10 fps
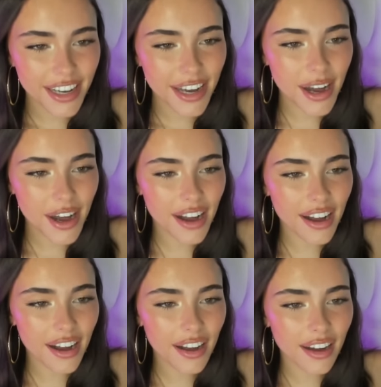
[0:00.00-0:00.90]

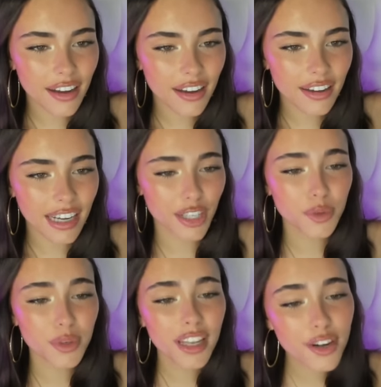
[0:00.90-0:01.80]
Uh, you
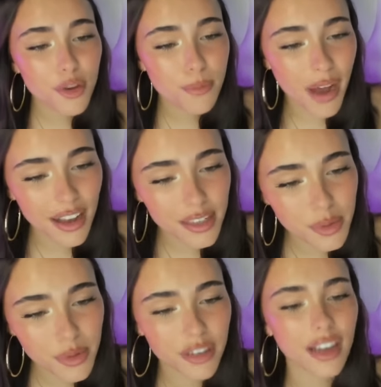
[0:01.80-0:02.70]
need a new
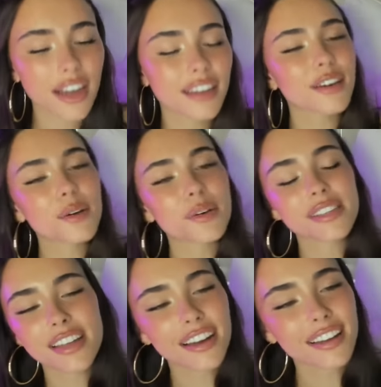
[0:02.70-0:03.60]
password. I know
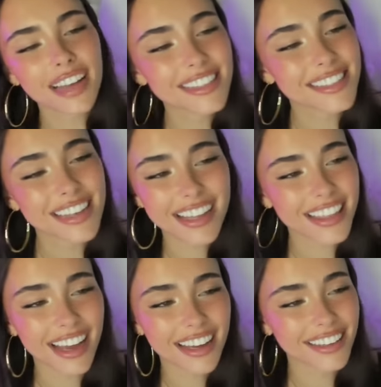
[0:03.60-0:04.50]
it's not. It's not
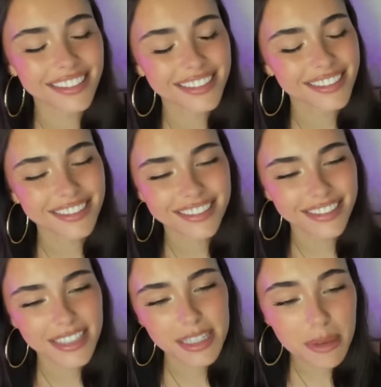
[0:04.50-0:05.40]
that.
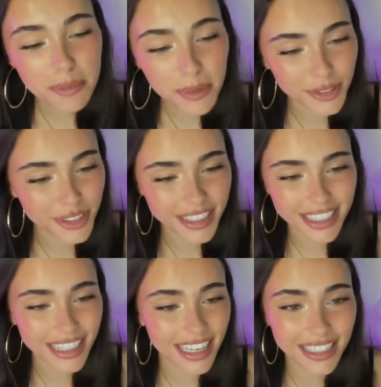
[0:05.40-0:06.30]
These people just get
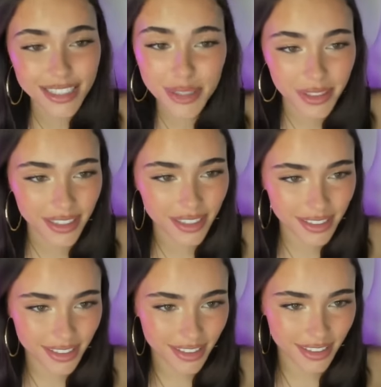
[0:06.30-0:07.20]
get into it.
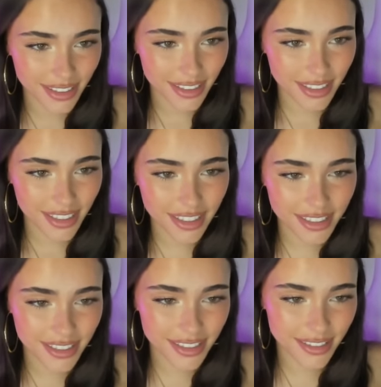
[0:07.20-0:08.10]

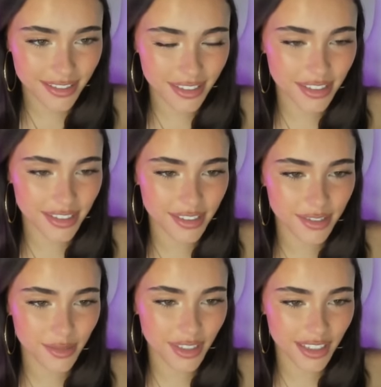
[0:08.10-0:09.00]
It's
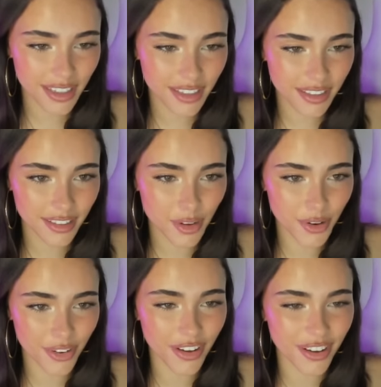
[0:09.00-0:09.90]
it's really no.
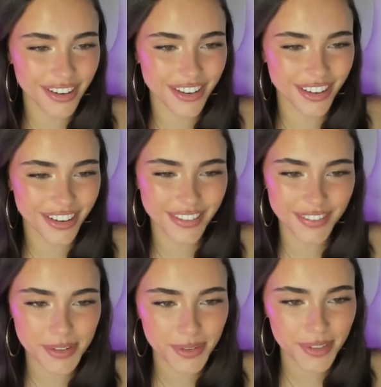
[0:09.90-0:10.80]
You're not a dark
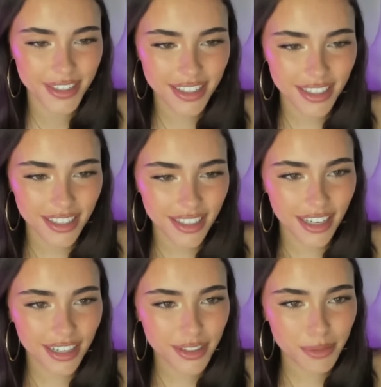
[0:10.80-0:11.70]
individual.
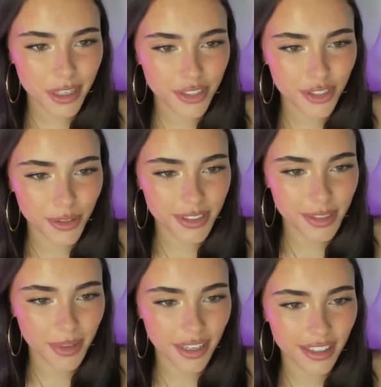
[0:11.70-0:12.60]
I just make jokes at
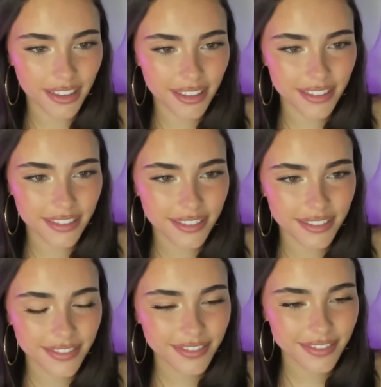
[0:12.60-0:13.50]
my
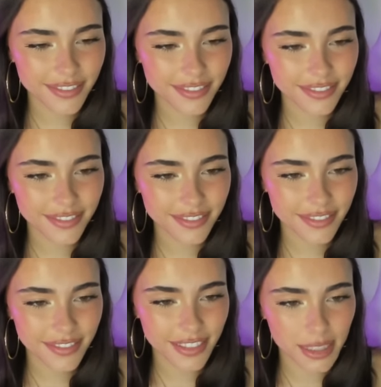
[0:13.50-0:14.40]

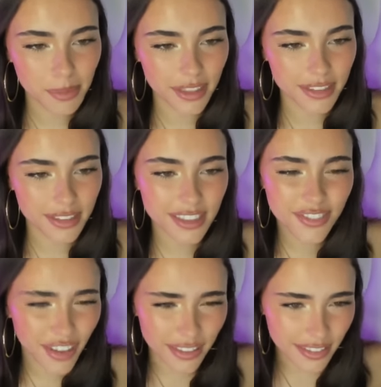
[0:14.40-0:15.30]
expense. It's
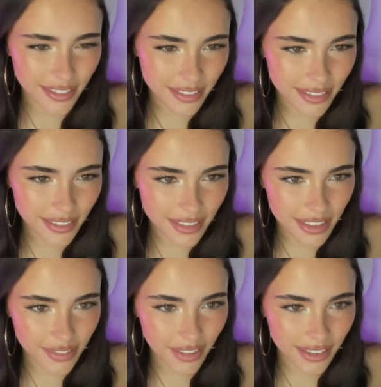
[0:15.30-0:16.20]
fine.
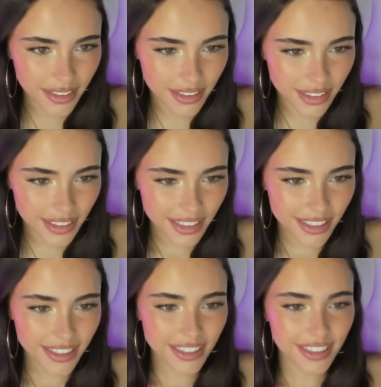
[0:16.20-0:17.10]
It's fine
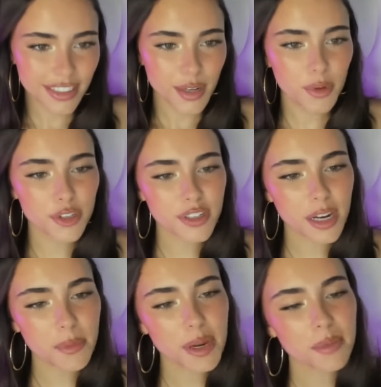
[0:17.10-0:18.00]
what's your
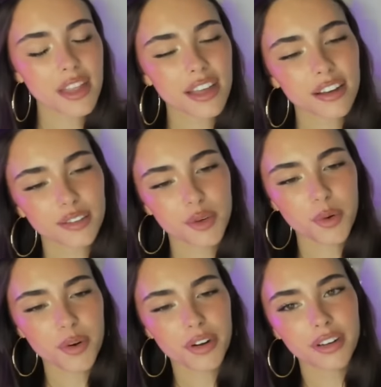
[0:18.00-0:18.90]
setup going to be like on
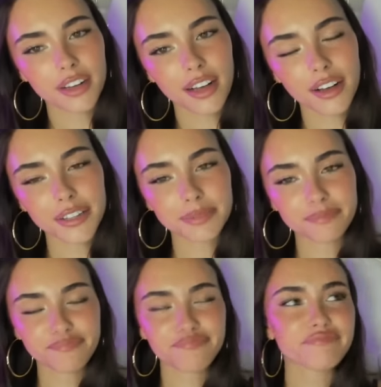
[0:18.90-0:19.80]
tour?
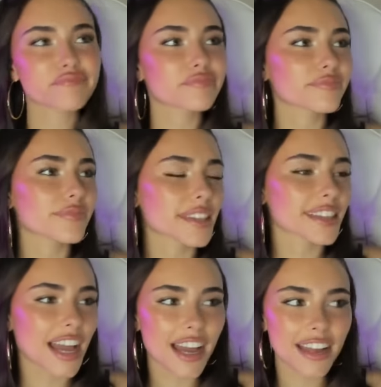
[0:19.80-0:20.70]
Um,
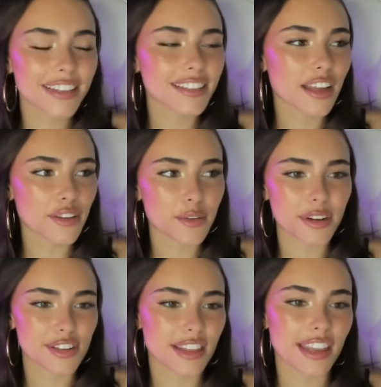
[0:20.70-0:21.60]
that is another
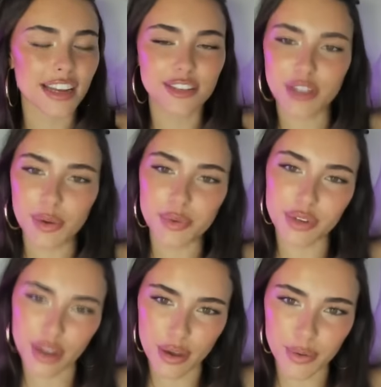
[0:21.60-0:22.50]
question that I don't
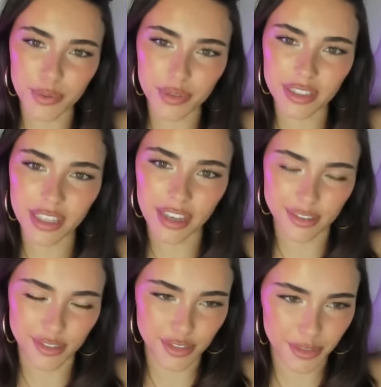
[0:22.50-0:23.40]
know the
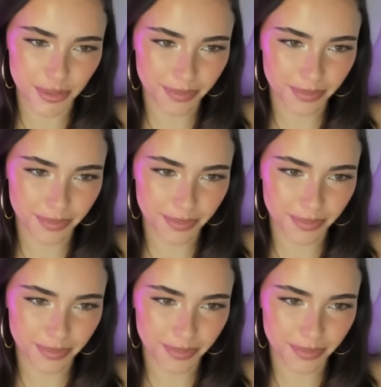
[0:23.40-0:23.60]
answer to.